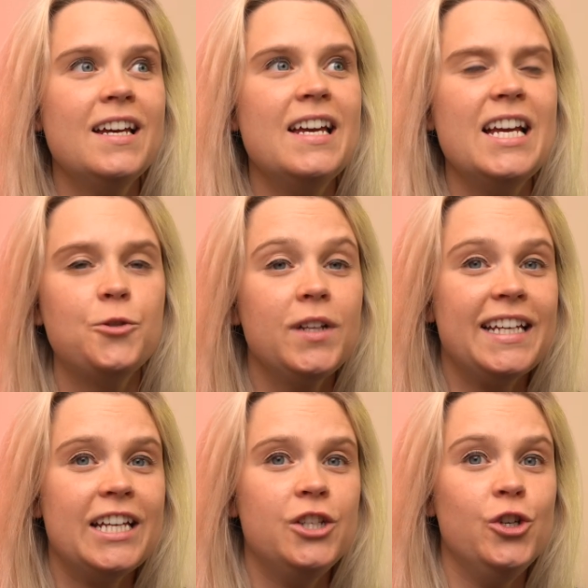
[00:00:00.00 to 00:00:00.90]
It's
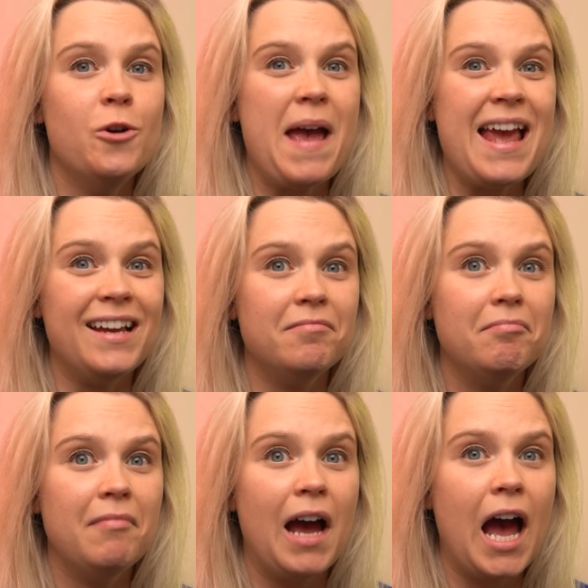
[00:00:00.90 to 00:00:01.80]
really inhumane
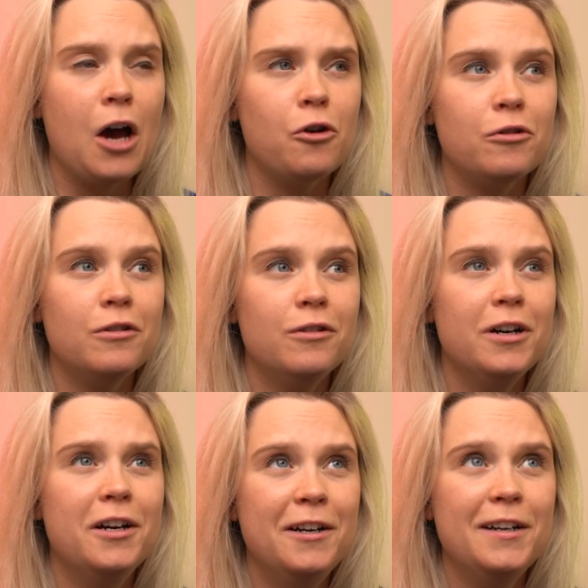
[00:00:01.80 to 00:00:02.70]
how
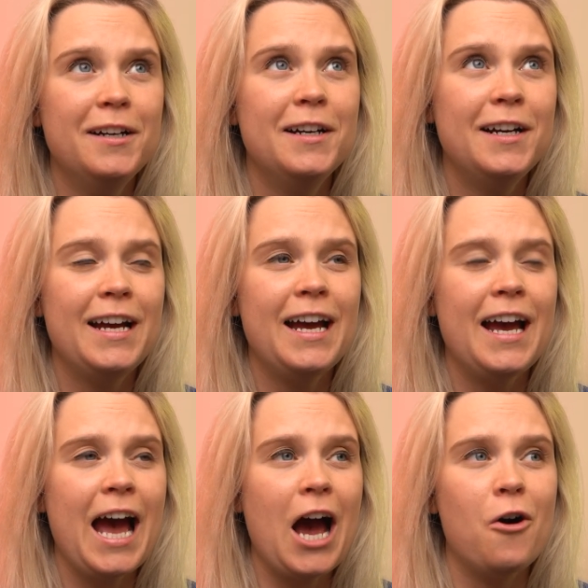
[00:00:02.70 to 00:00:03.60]

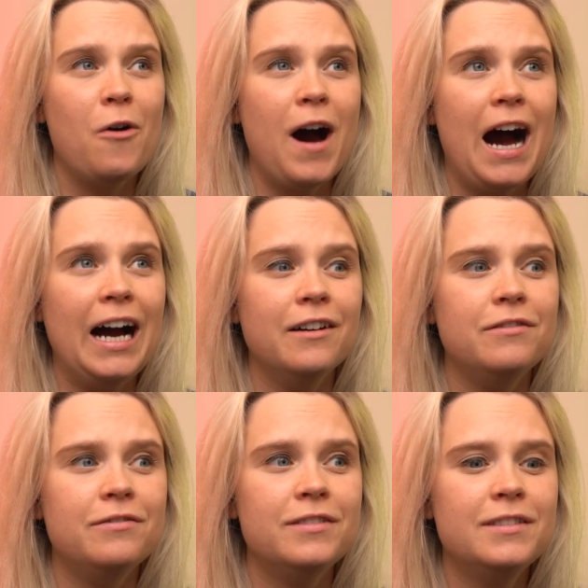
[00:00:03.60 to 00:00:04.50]
how
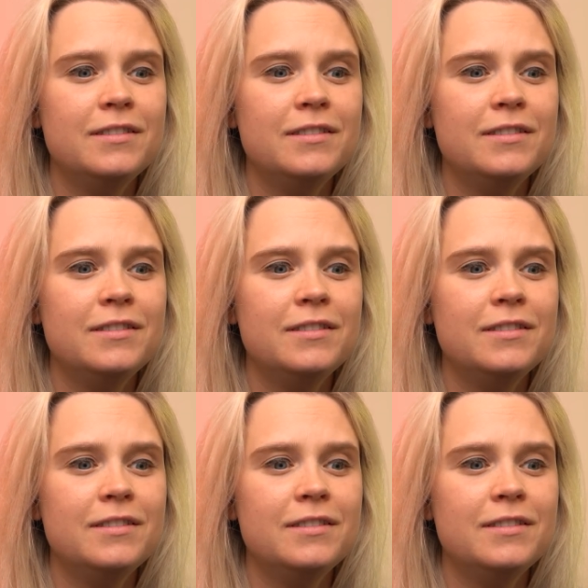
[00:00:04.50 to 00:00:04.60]
I've